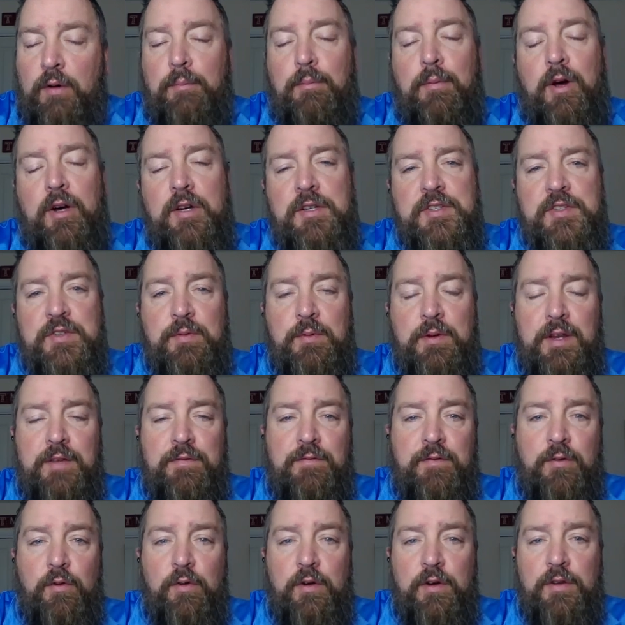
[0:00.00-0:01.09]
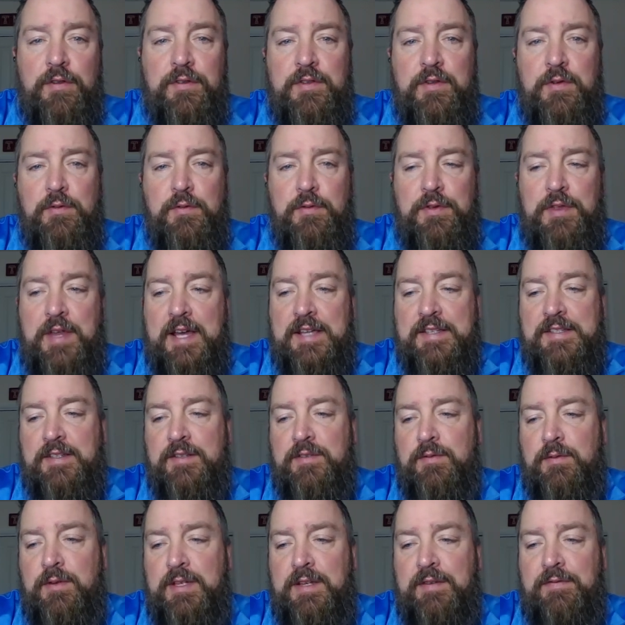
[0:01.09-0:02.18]
March 24th,
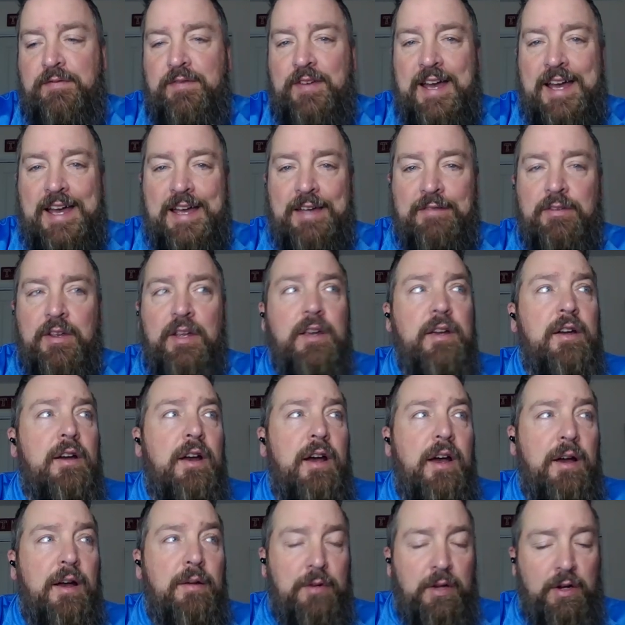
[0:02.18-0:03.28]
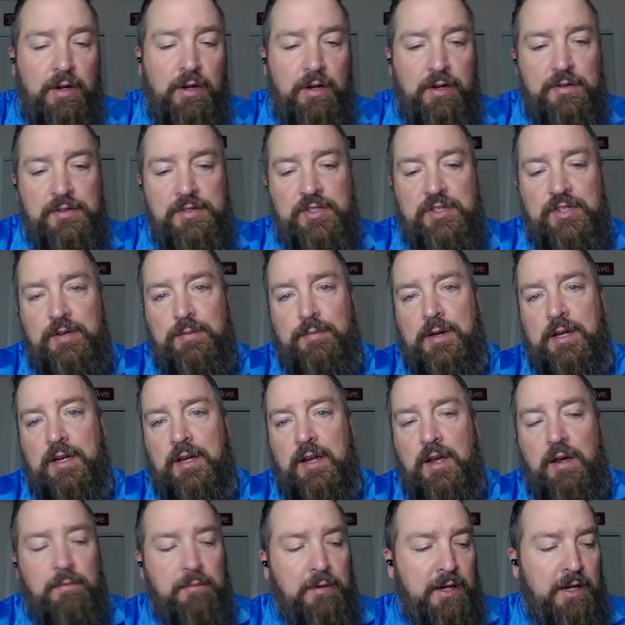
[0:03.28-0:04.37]
2025. I'm your host, Jim
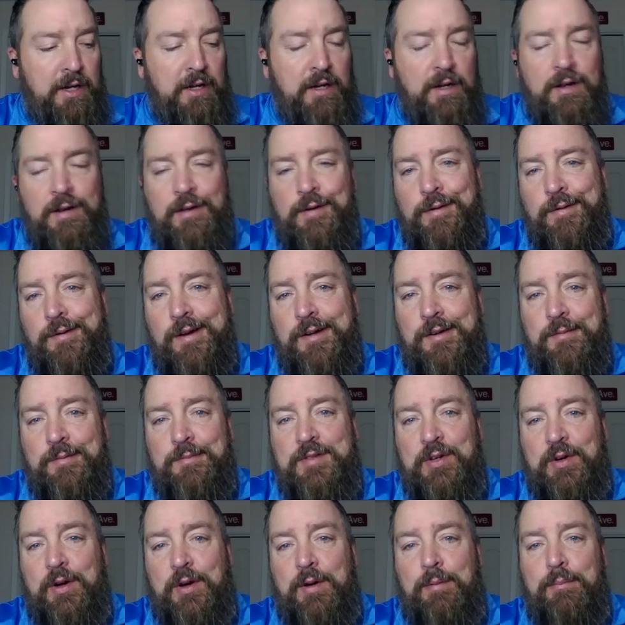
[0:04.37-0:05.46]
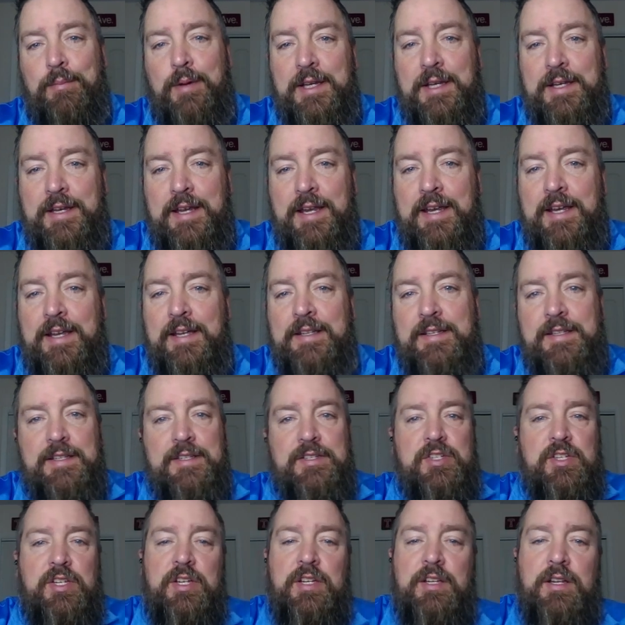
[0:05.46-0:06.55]
Montgomery. Welcome to a Monday
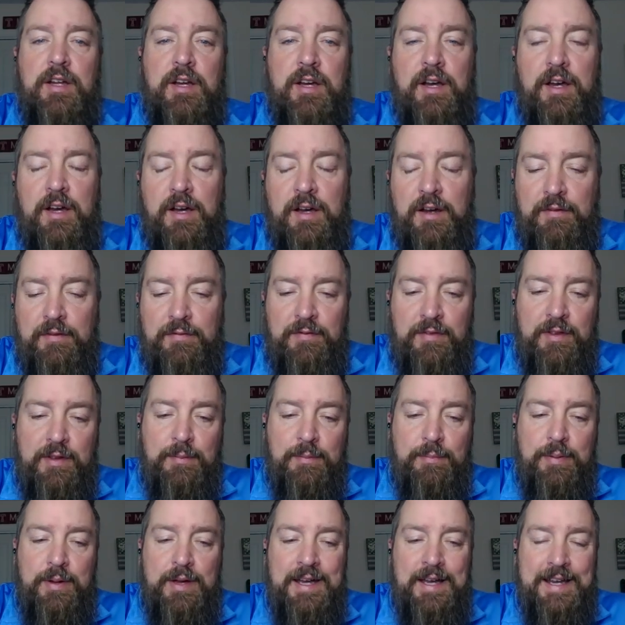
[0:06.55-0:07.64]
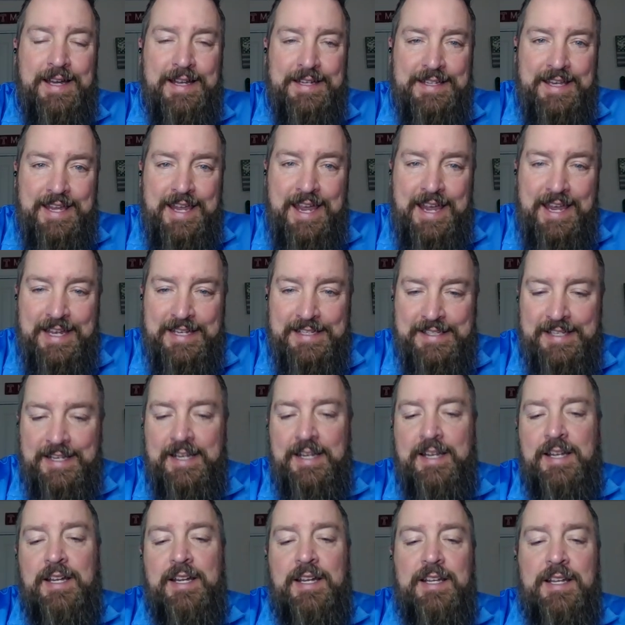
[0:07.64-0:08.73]
edition of the podcast.
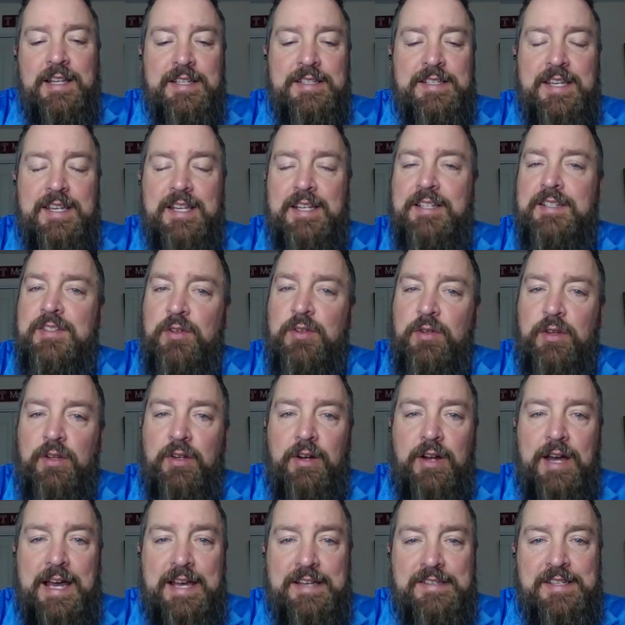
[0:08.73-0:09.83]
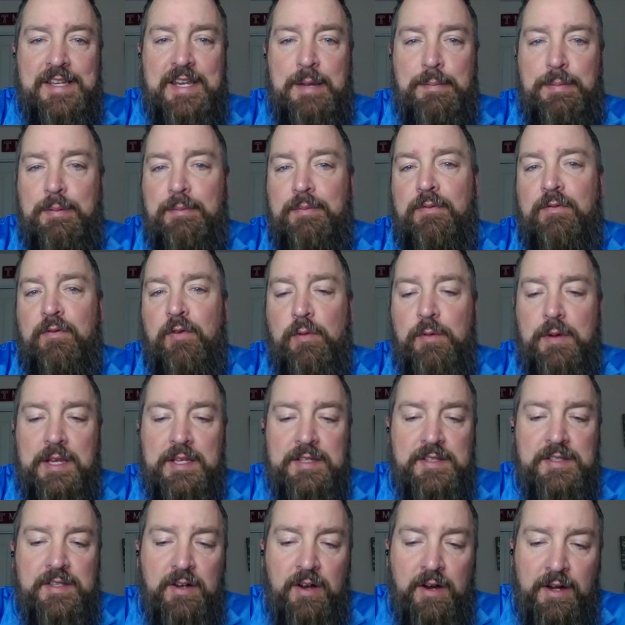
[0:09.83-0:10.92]
Let's get into a little housekeeping before we
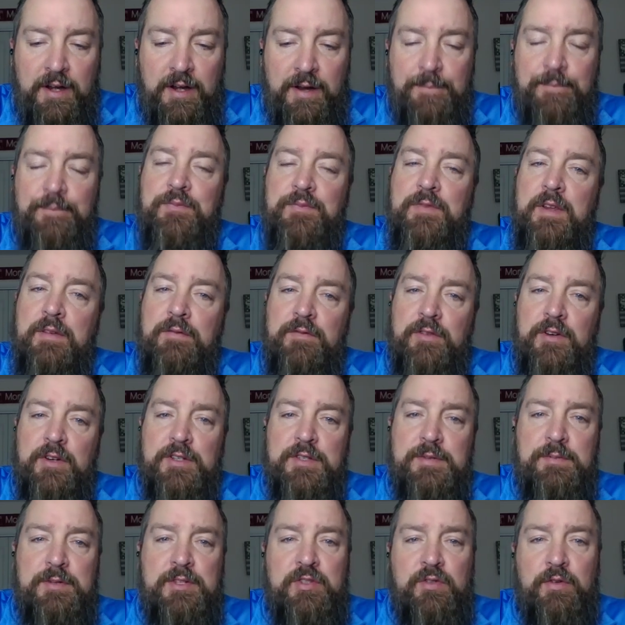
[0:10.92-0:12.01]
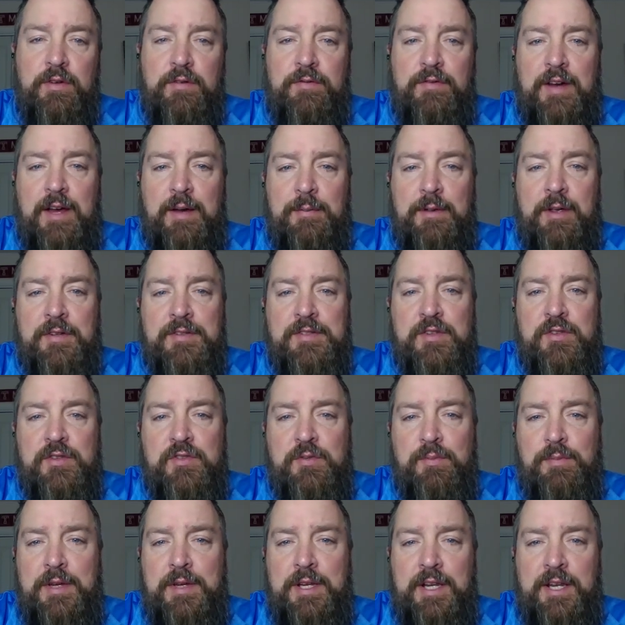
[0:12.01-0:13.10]
get started. First, be sure to follow me on
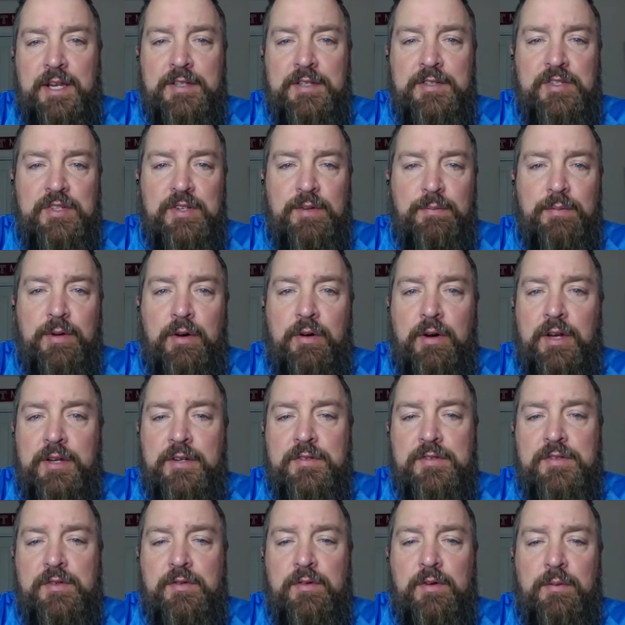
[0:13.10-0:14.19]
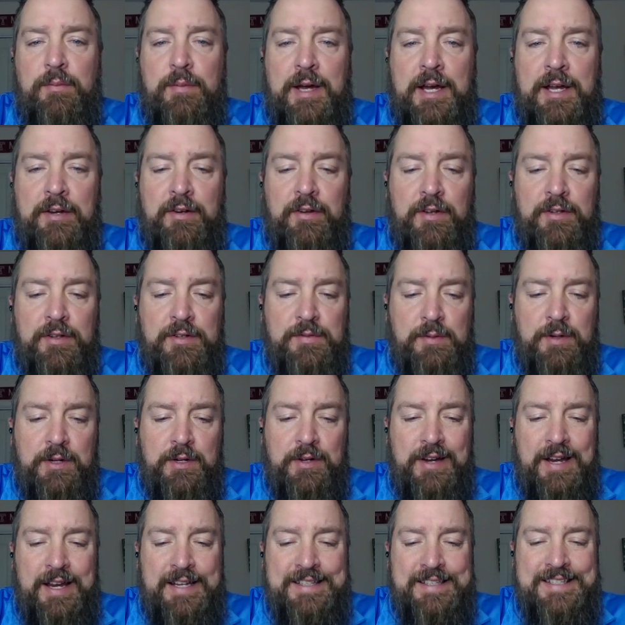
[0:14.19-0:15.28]
social media, Jimbo_Mont on Twitter
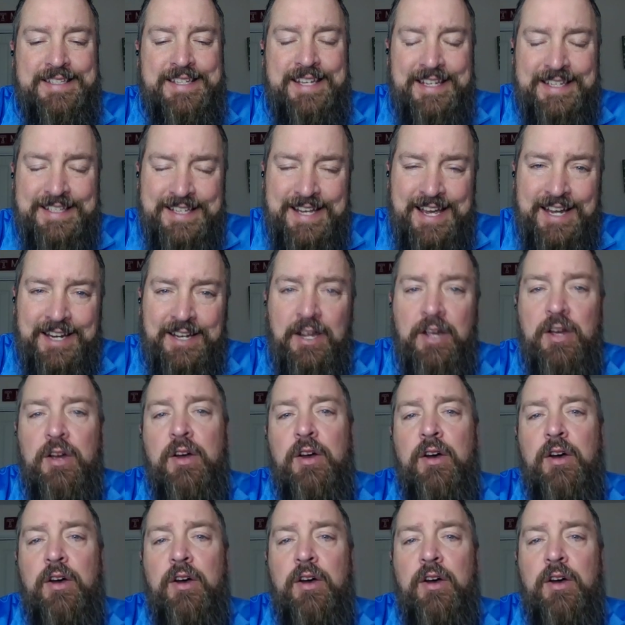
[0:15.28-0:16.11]
and TikTok.